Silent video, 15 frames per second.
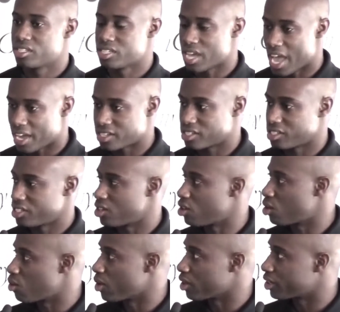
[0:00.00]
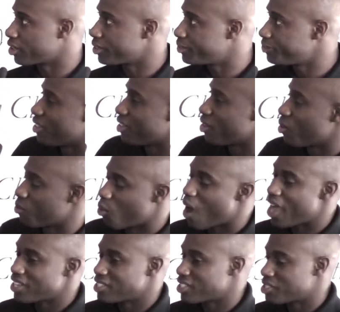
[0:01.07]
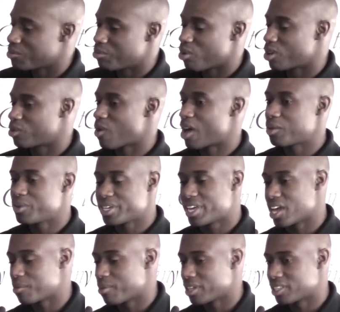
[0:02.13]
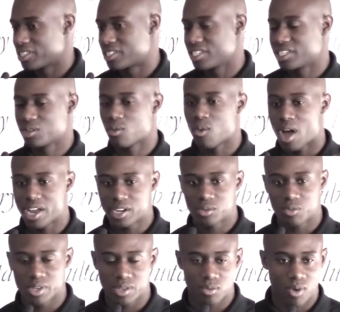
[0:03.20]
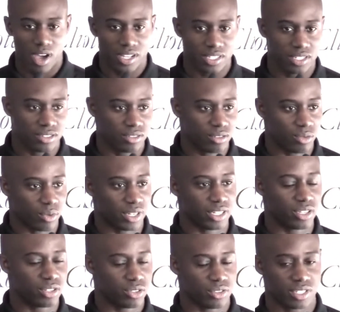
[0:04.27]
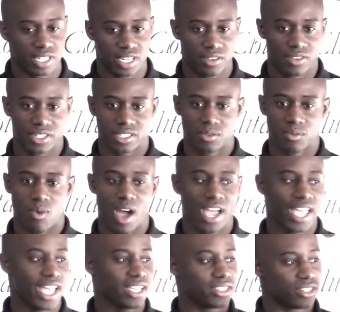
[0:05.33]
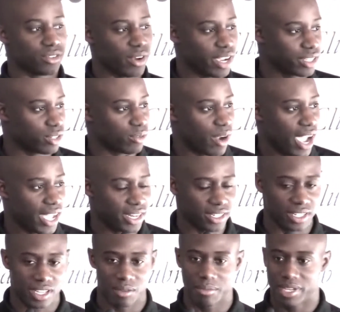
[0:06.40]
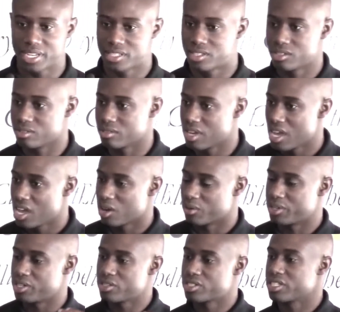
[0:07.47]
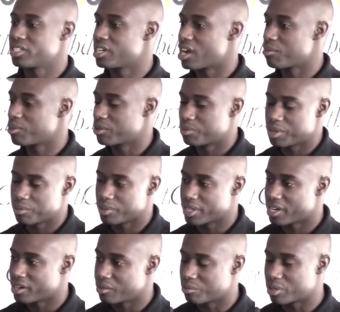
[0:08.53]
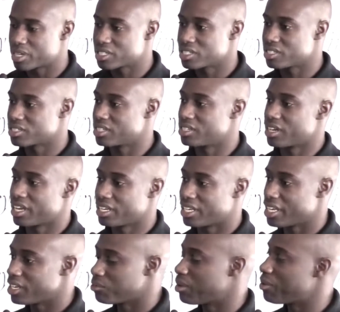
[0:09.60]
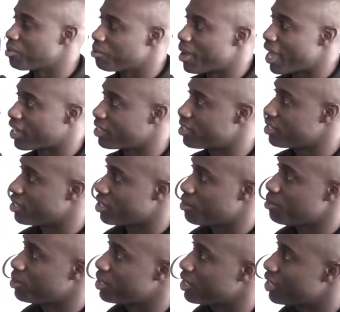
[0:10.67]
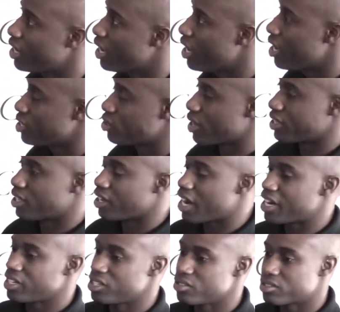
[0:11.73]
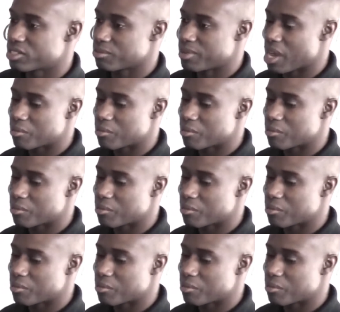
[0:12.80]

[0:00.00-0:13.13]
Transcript: to actually go to work. Why is this important? Why do we care about this thing? Why do we want to reduce recidivism? Why has Director Ryan committed to reducing the number of people that are in prisons and, and getting people back into the community? So I thought I'd use some